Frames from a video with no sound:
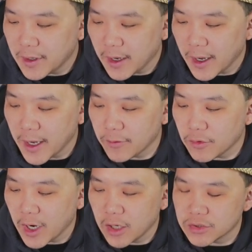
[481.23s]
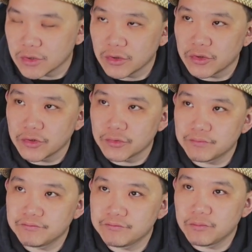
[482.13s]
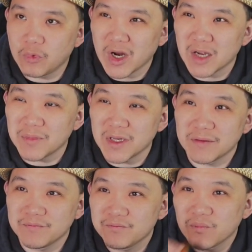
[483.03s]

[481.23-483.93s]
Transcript: I will also recommend,